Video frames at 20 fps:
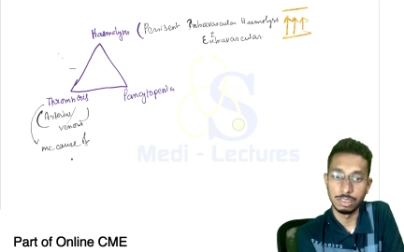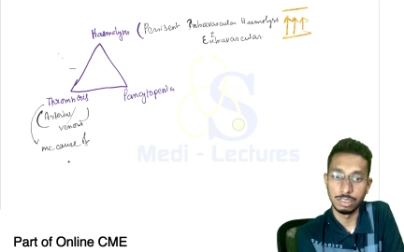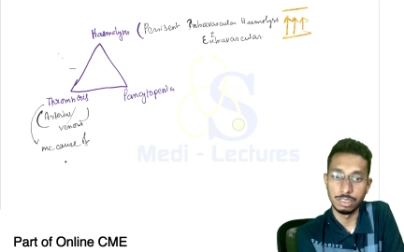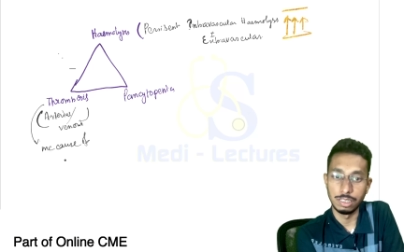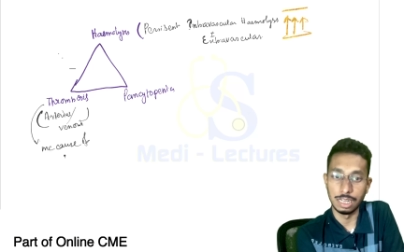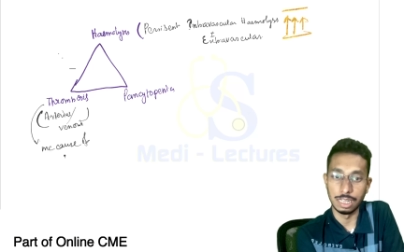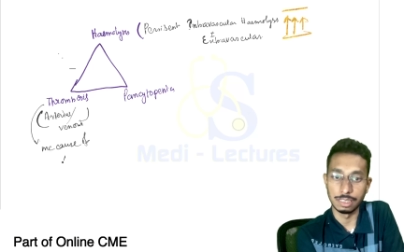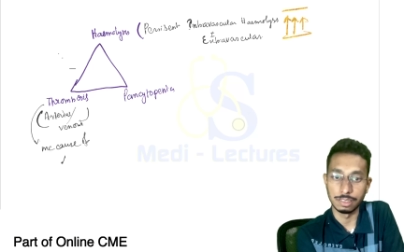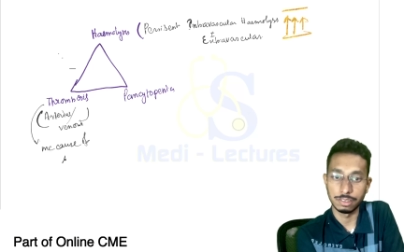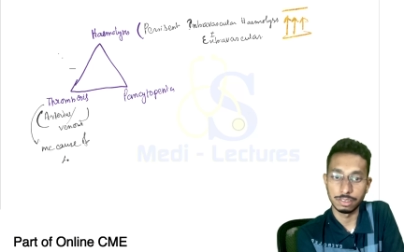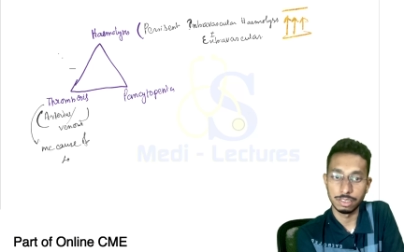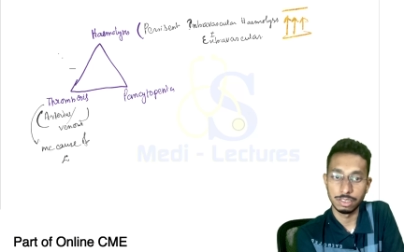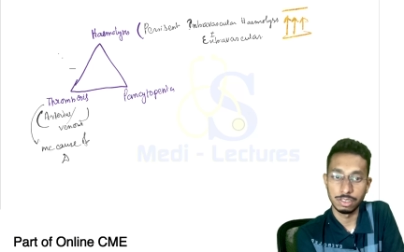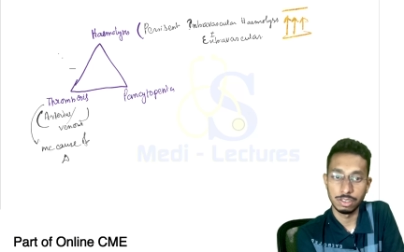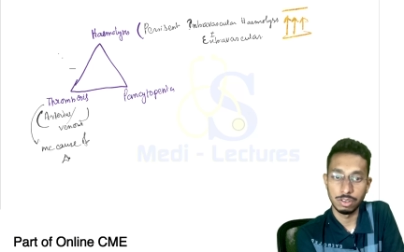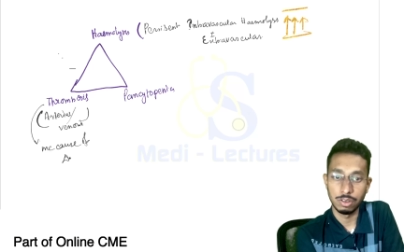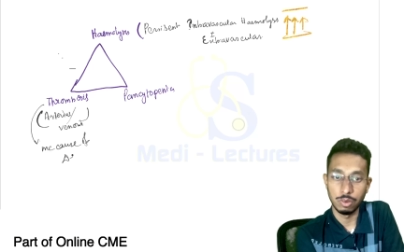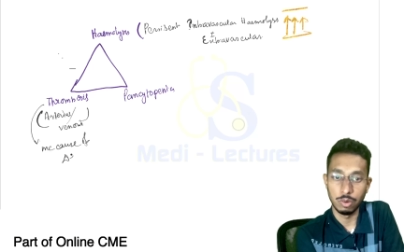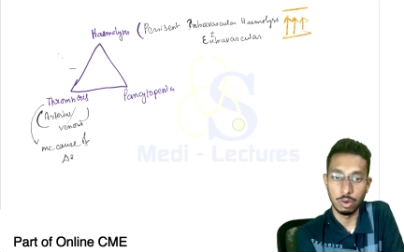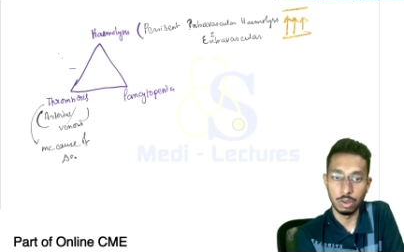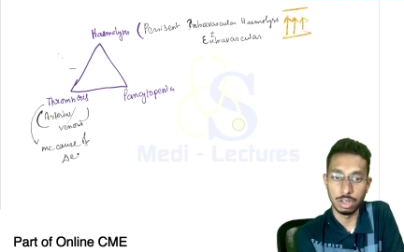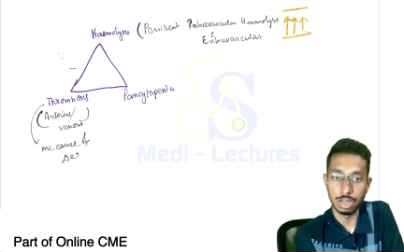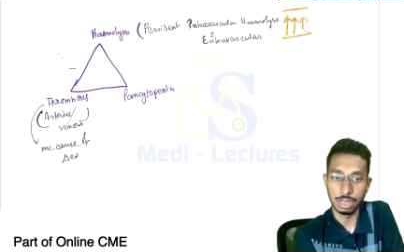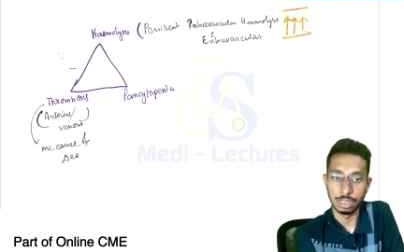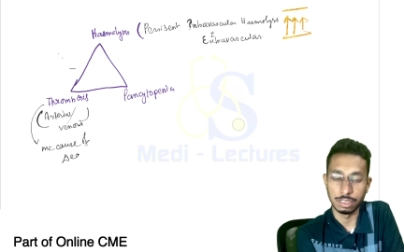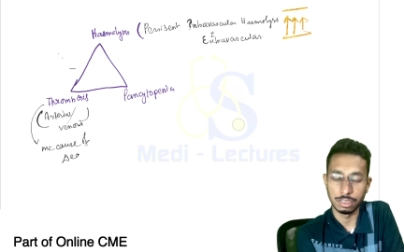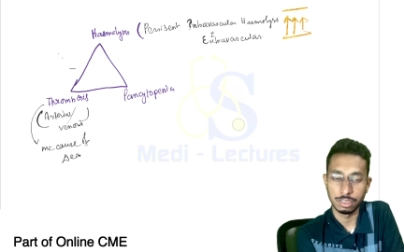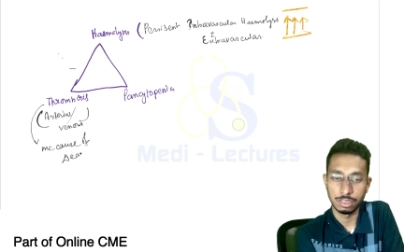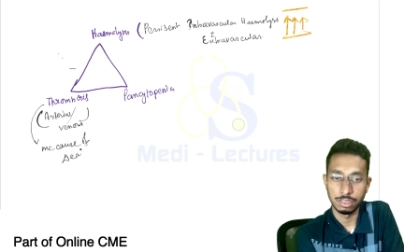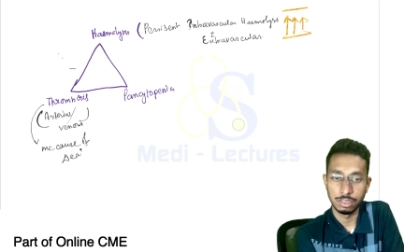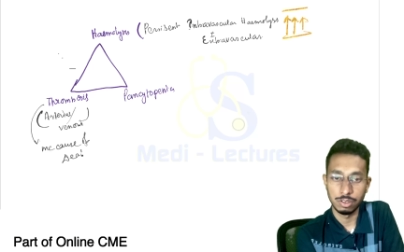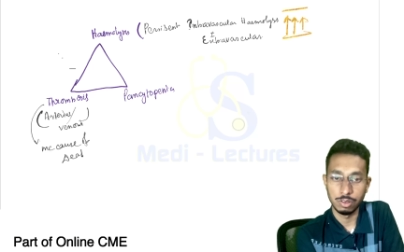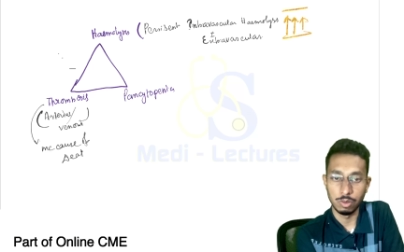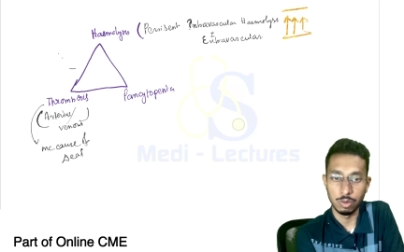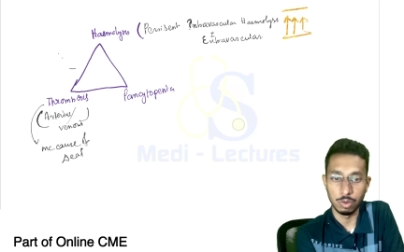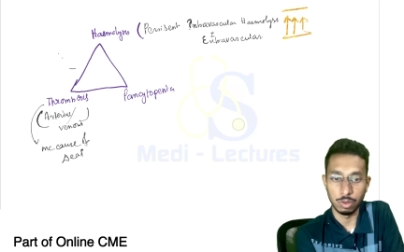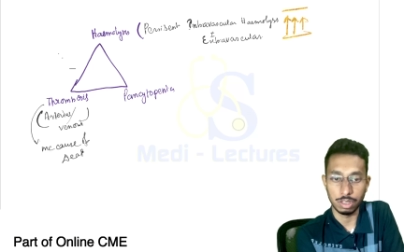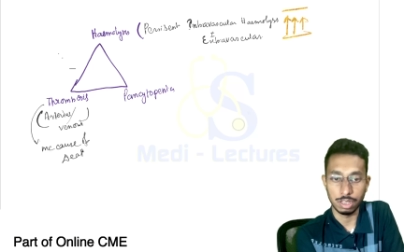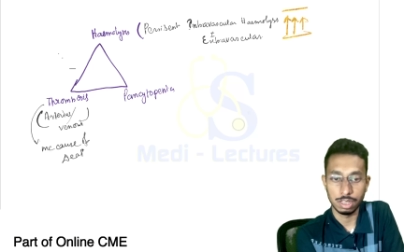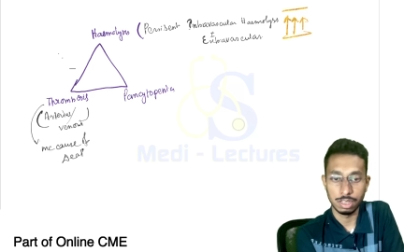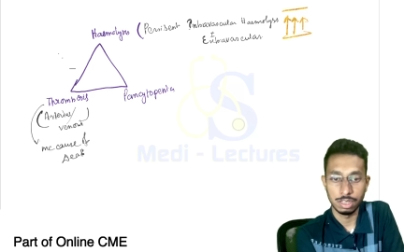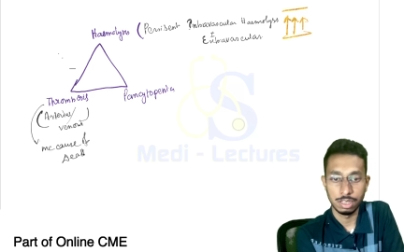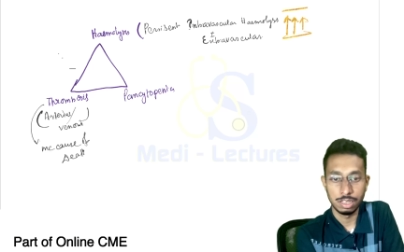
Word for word: death. All right. Okay.